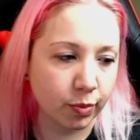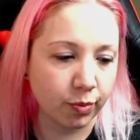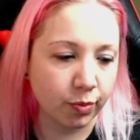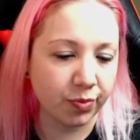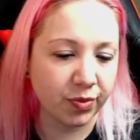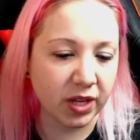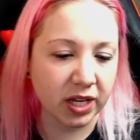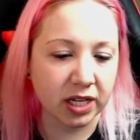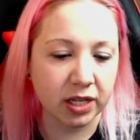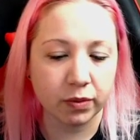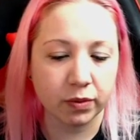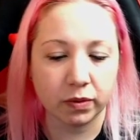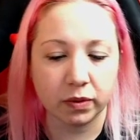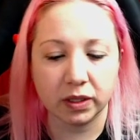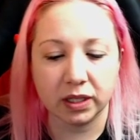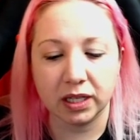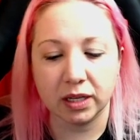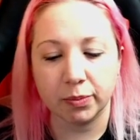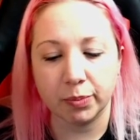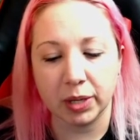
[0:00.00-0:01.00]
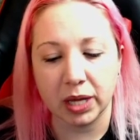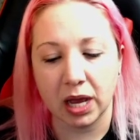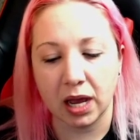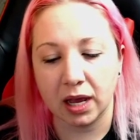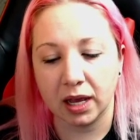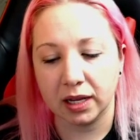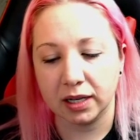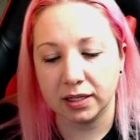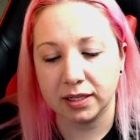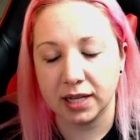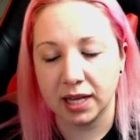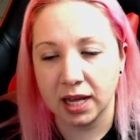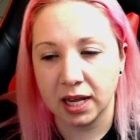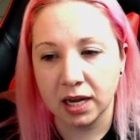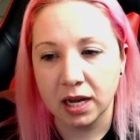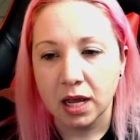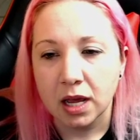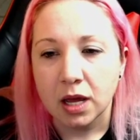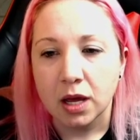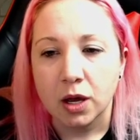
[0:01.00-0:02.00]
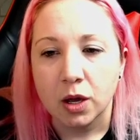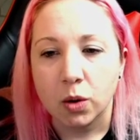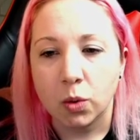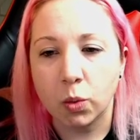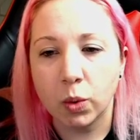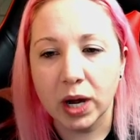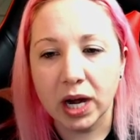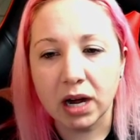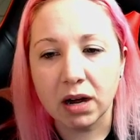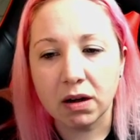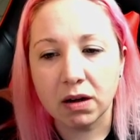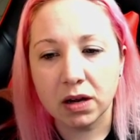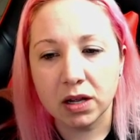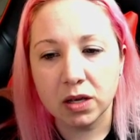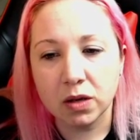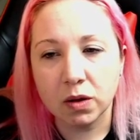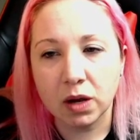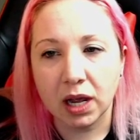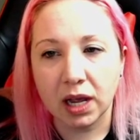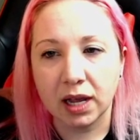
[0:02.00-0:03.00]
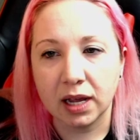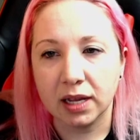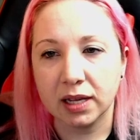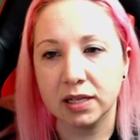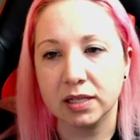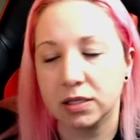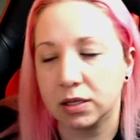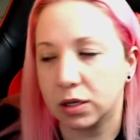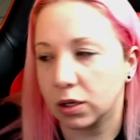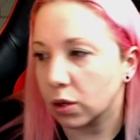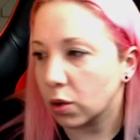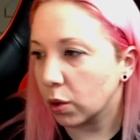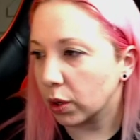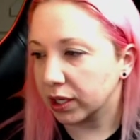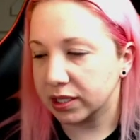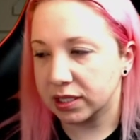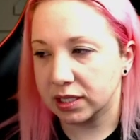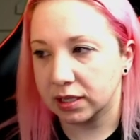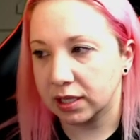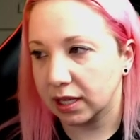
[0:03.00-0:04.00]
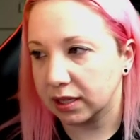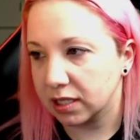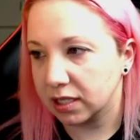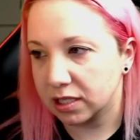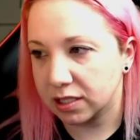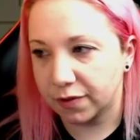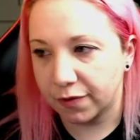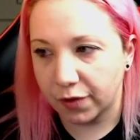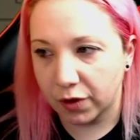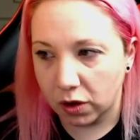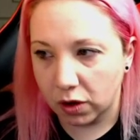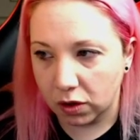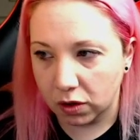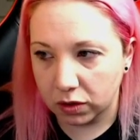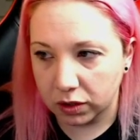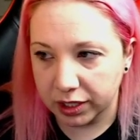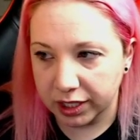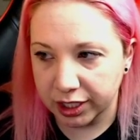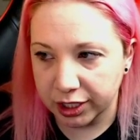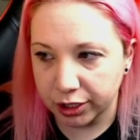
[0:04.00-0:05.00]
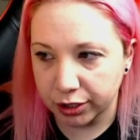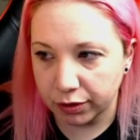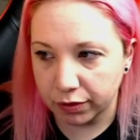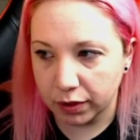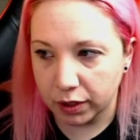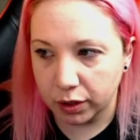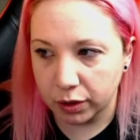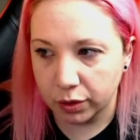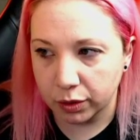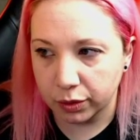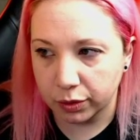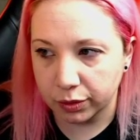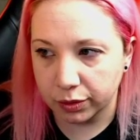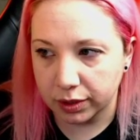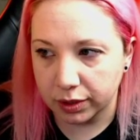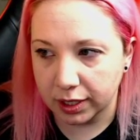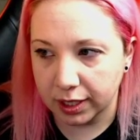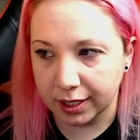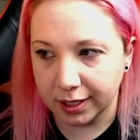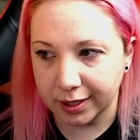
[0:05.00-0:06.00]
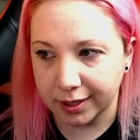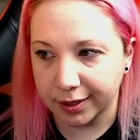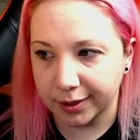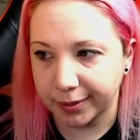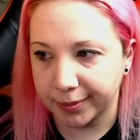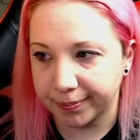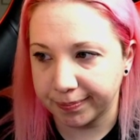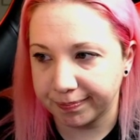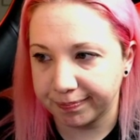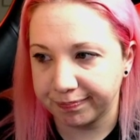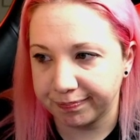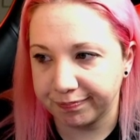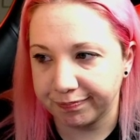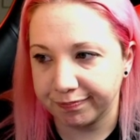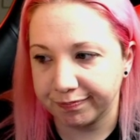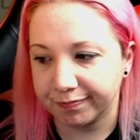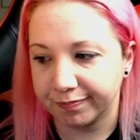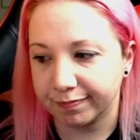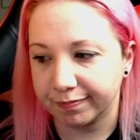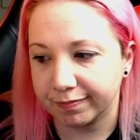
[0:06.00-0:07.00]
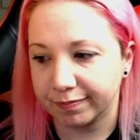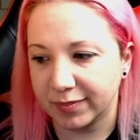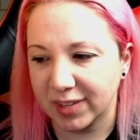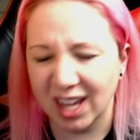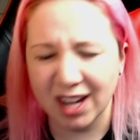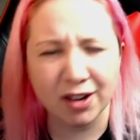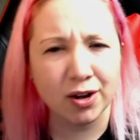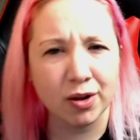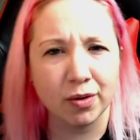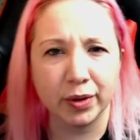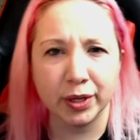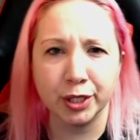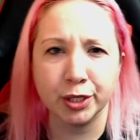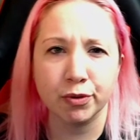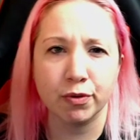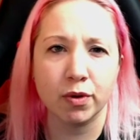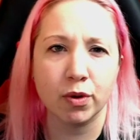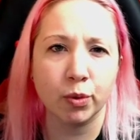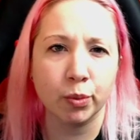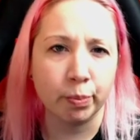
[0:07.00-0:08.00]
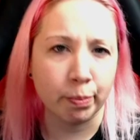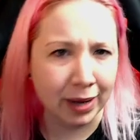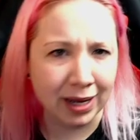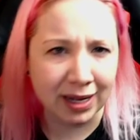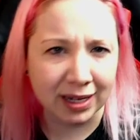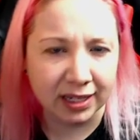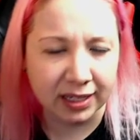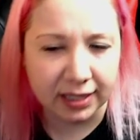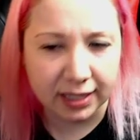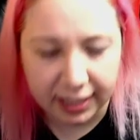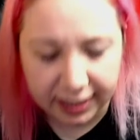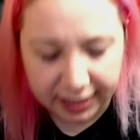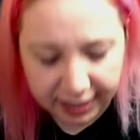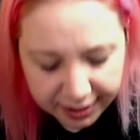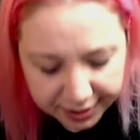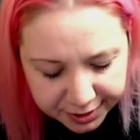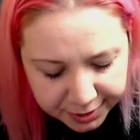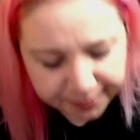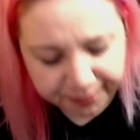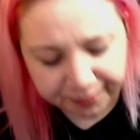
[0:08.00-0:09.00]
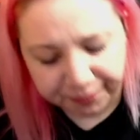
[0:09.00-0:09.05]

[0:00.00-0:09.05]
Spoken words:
they can really get behind. And where are you guys going to let this fall in your own, I don't know, in your own mind, I guess?